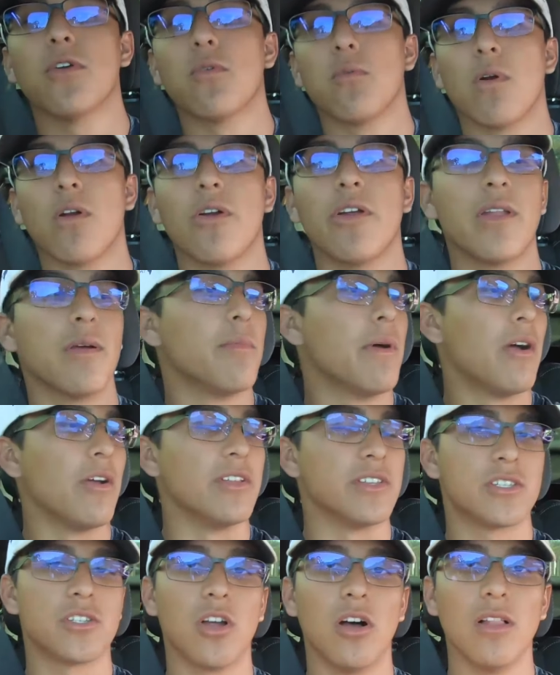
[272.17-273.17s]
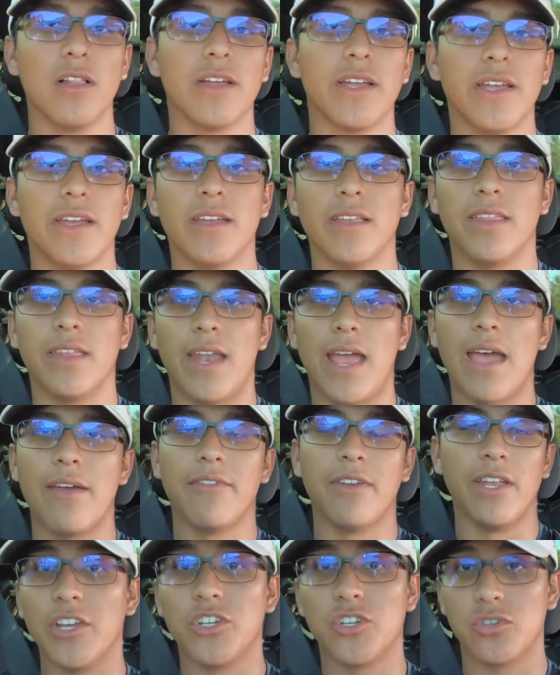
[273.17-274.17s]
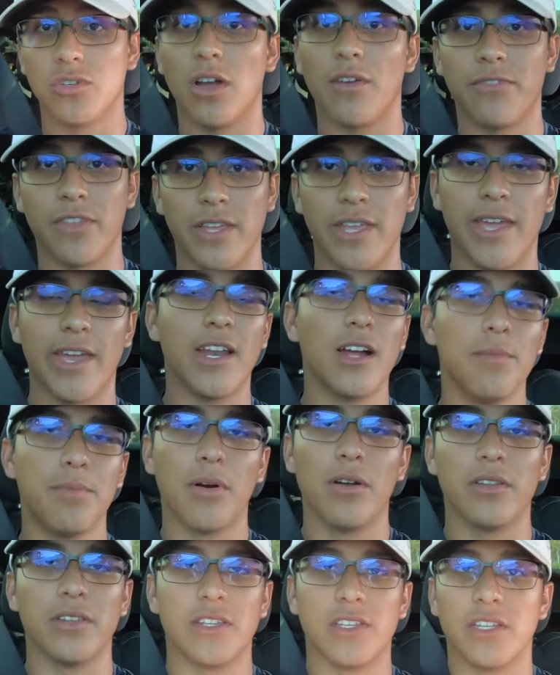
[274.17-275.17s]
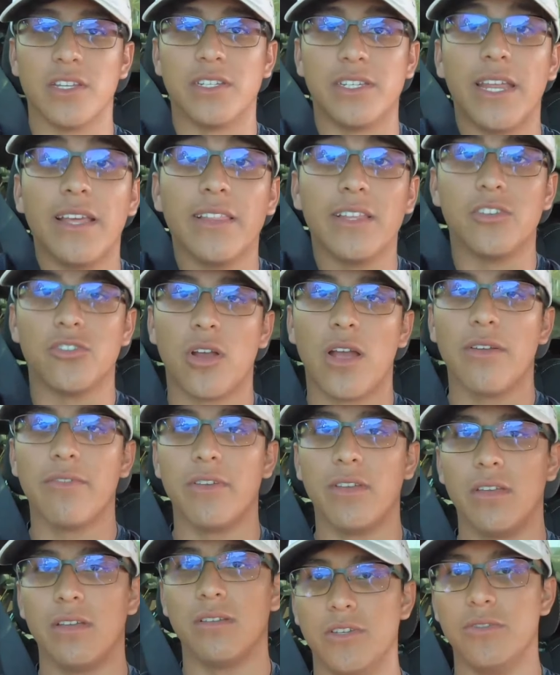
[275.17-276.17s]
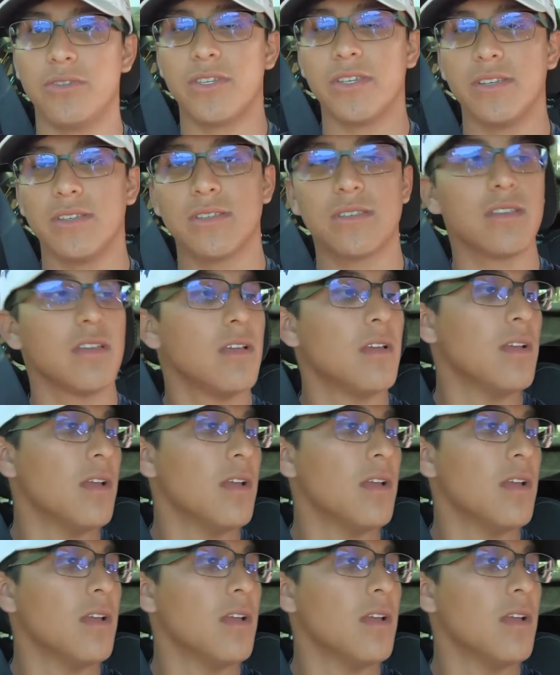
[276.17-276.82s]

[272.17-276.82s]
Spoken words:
you're worried about installing it and then having issues off the get up on the daily driving uses,